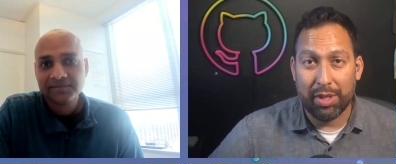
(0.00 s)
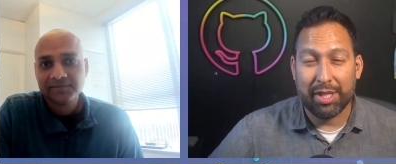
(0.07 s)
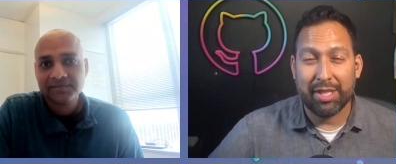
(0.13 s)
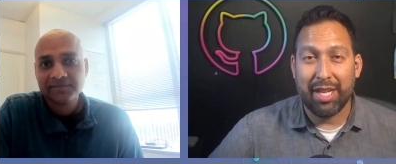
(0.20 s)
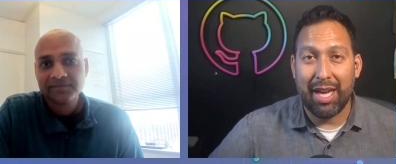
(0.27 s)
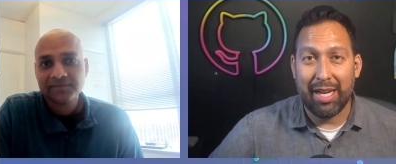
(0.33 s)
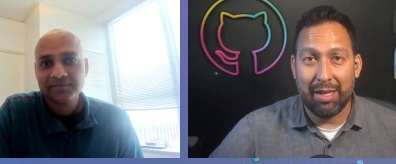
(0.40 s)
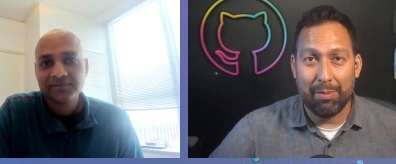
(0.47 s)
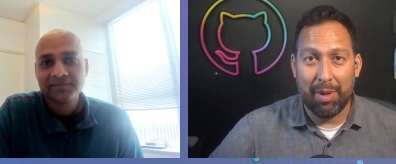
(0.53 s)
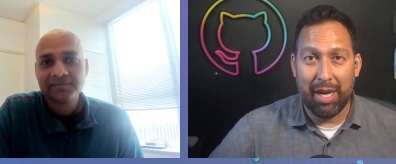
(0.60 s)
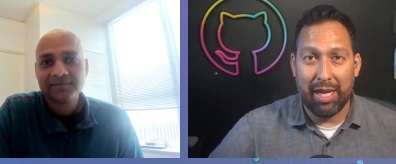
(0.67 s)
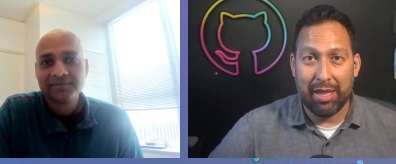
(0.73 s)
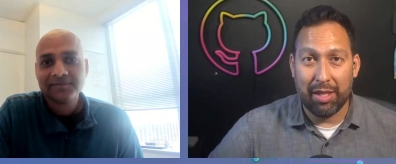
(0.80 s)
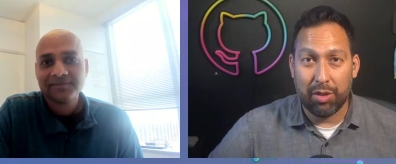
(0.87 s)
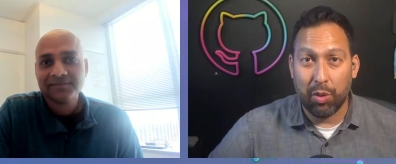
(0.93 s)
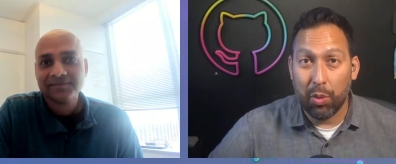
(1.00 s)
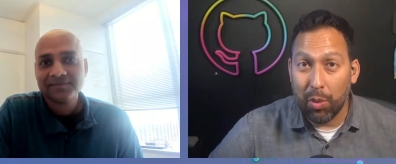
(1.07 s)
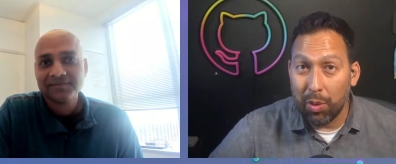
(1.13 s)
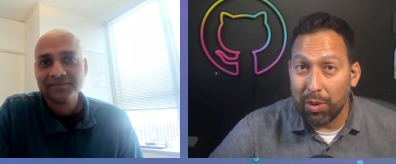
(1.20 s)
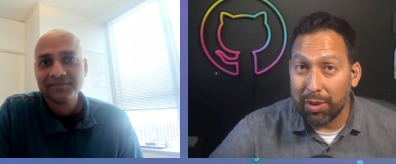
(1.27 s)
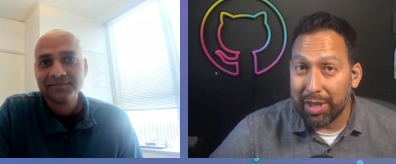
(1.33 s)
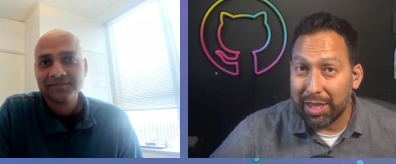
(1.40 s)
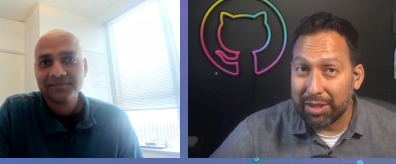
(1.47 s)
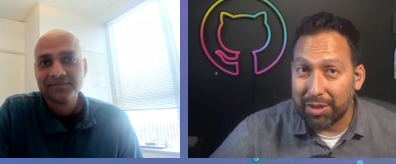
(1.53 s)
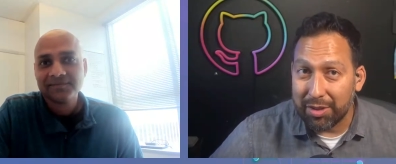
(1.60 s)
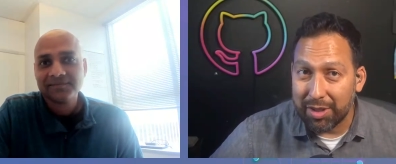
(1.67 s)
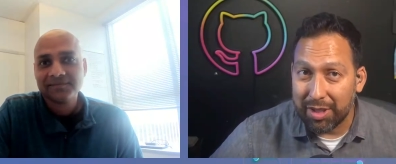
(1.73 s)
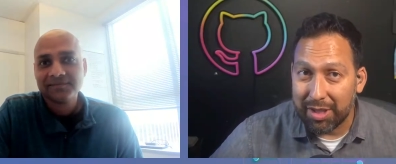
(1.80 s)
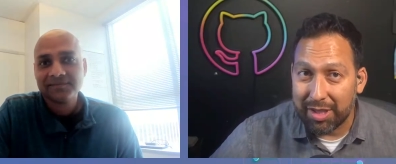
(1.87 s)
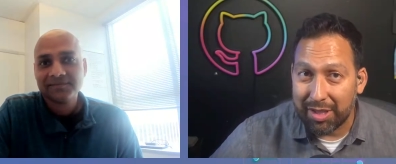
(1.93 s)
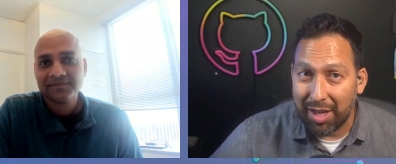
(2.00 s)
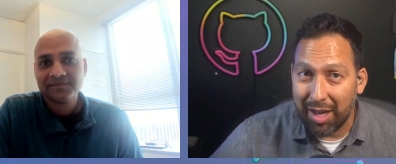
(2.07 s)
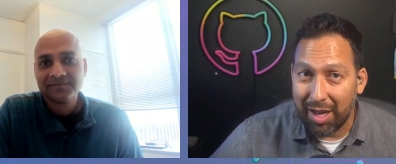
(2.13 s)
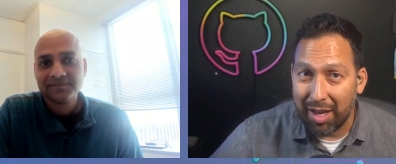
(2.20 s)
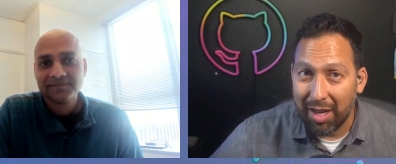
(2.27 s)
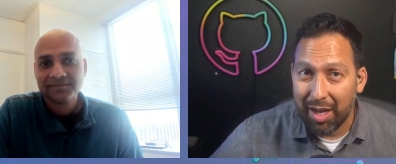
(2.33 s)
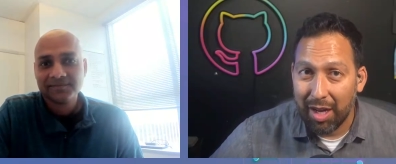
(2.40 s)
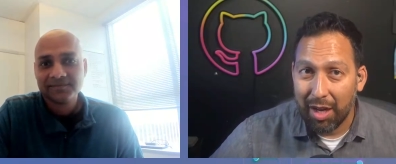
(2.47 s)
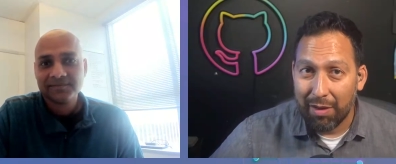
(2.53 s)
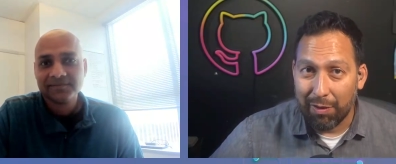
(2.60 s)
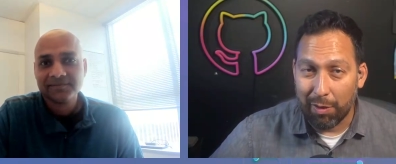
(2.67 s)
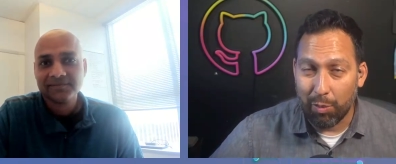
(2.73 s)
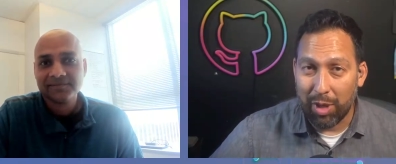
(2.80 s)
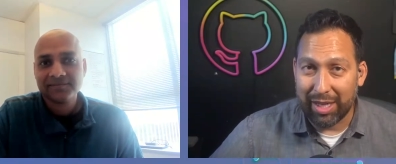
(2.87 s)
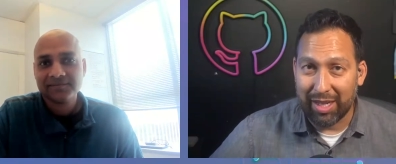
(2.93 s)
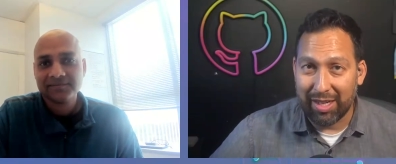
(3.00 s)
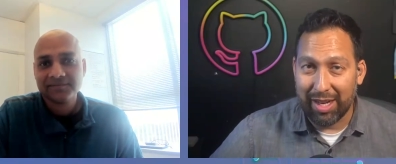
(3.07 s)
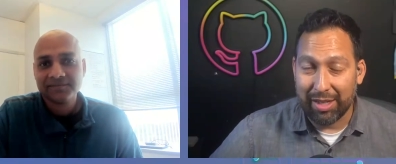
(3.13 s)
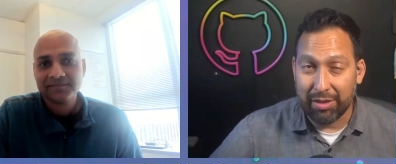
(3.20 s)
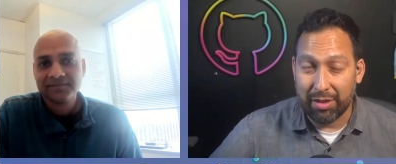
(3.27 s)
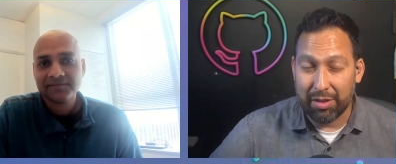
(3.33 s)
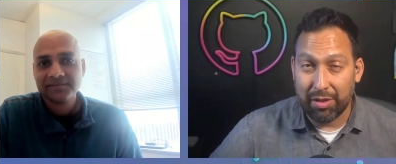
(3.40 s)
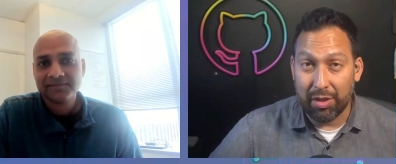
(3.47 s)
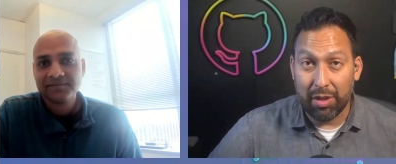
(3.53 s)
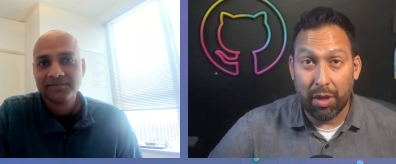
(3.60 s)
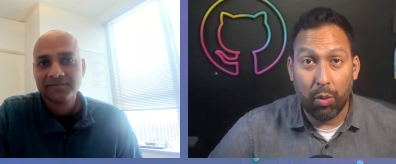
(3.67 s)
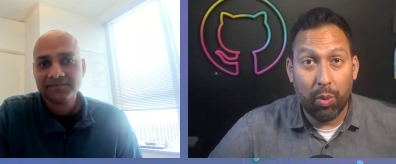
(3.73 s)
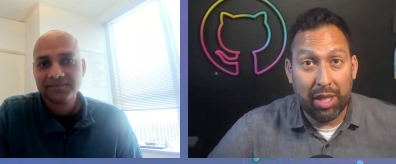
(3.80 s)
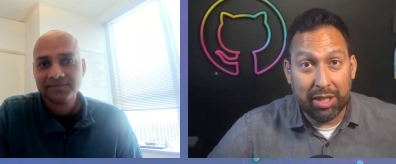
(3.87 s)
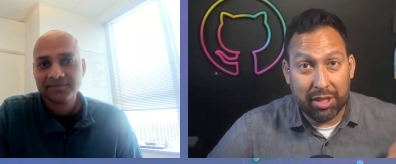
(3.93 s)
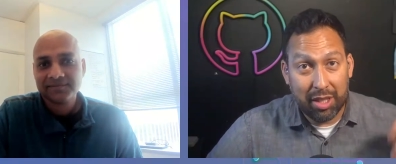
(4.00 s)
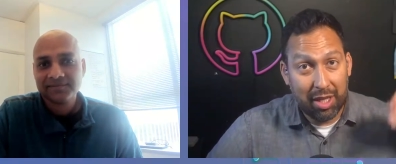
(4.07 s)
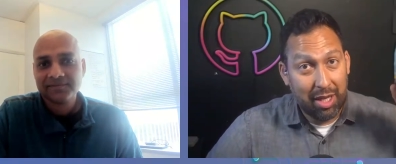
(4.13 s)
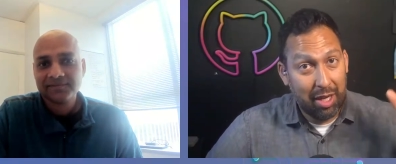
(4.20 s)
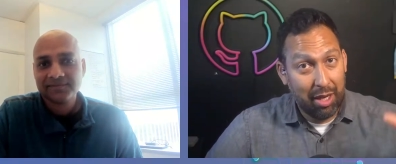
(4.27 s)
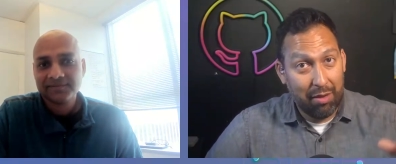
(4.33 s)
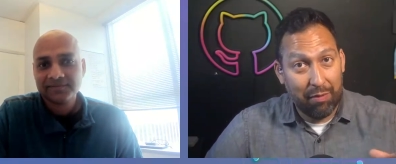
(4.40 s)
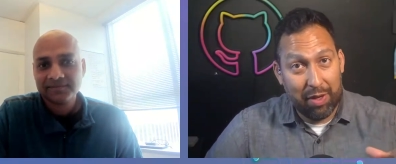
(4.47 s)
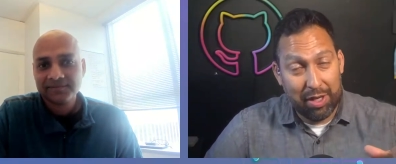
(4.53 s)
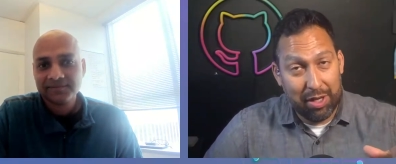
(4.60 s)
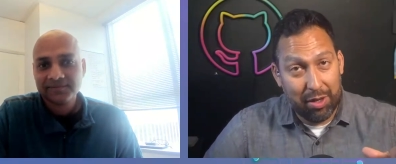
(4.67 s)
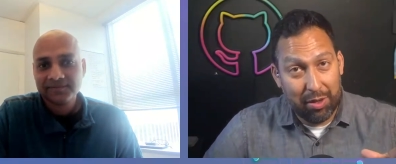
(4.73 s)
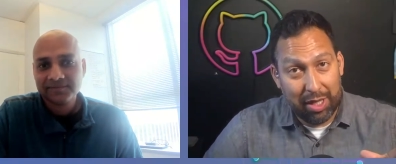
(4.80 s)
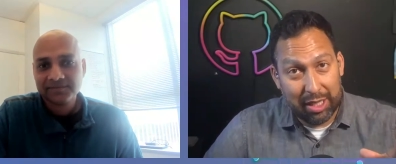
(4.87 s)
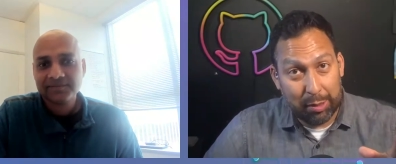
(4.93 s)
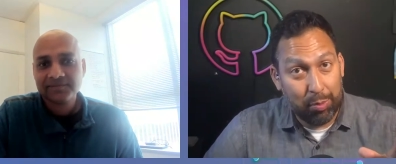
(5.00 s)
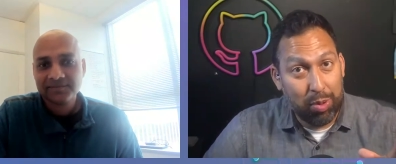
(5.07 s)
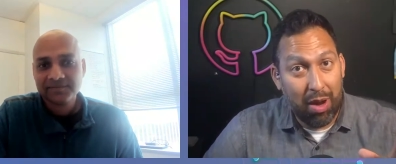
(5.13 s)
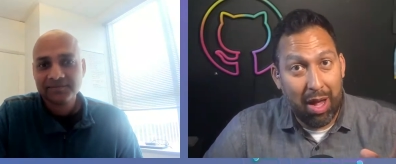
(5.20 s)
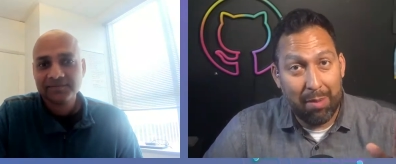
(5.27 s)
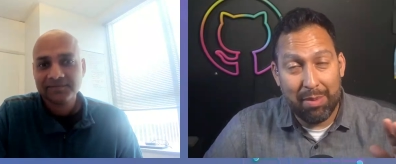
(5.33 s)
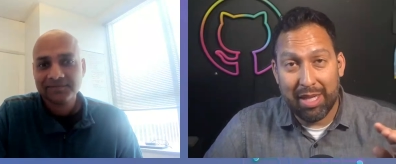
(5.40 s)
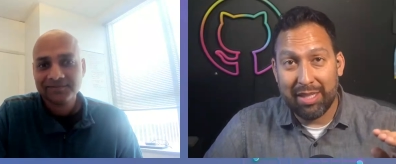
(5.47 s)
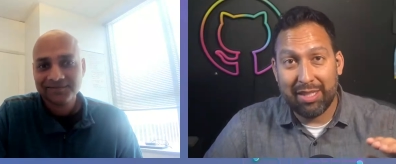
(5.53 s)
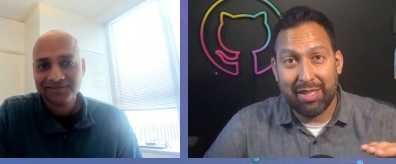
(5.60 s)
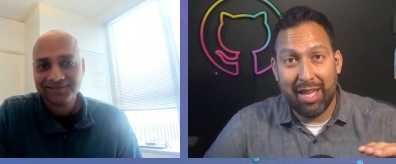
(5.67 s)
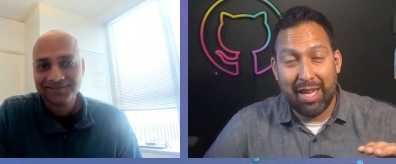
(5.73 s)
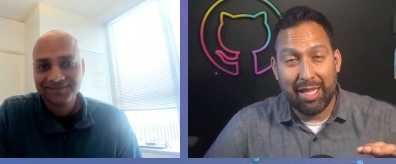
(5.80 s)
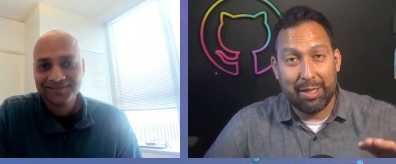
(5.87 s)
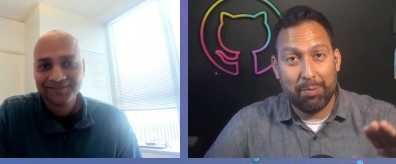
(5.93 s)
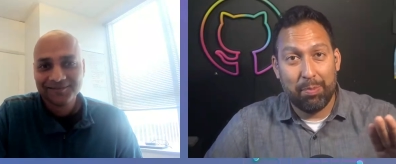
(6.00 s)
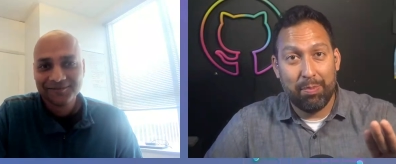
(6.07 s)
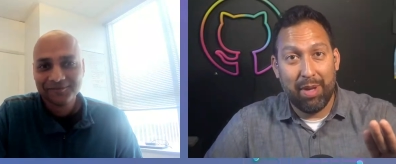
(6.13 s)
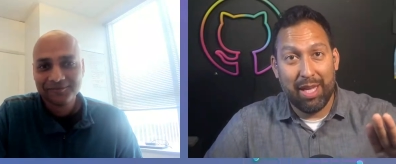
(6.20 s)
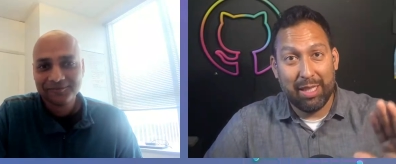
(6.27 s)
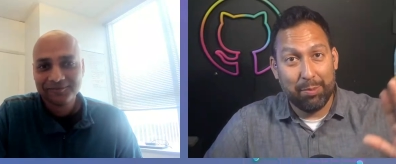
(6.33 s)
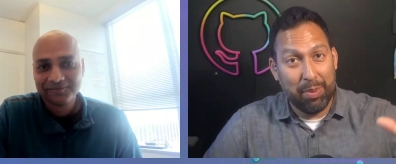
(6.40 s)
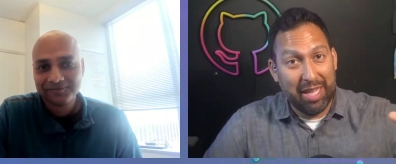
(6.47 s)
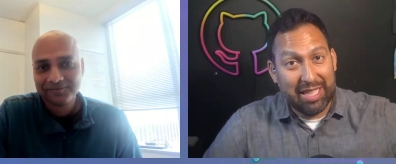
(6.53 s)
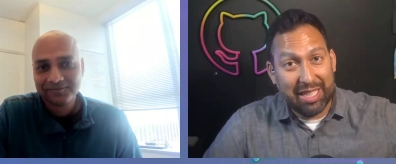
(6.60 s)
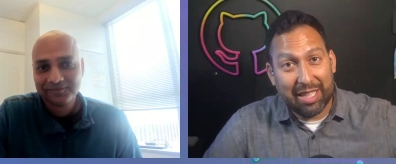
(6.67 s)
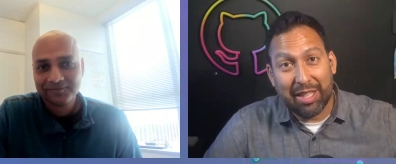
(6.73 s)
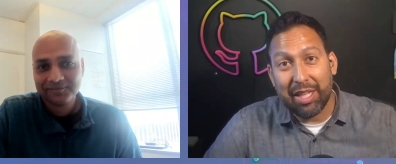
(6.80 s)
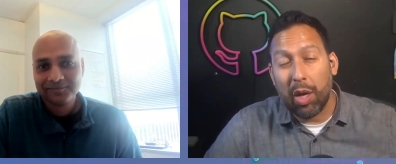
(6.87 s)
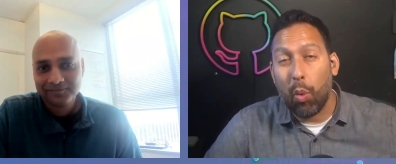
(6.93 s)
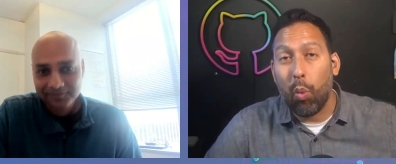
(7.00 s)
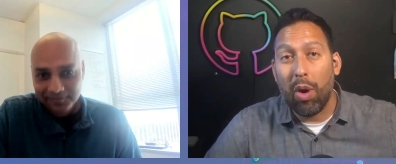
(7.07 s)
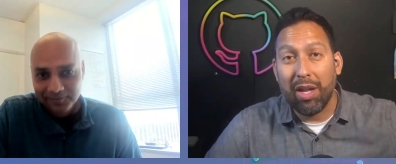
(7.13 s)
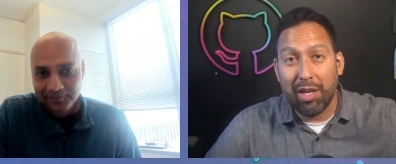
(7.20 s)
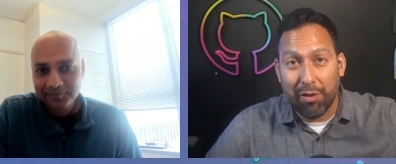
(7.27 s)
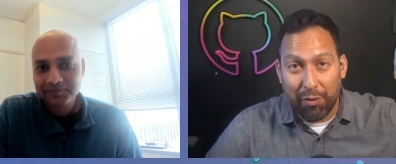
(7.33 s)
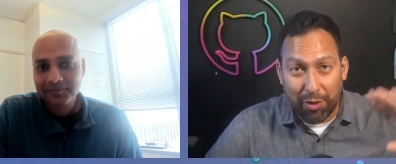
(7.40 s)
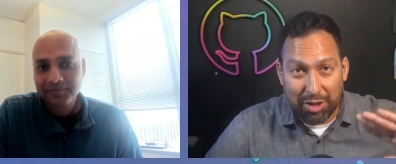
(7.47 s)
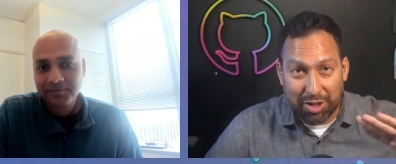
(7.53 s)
Speaker 1: excited by the tool that you just saw, Form Recognizer Studio, which Vinod has promised that it's basically a wonderful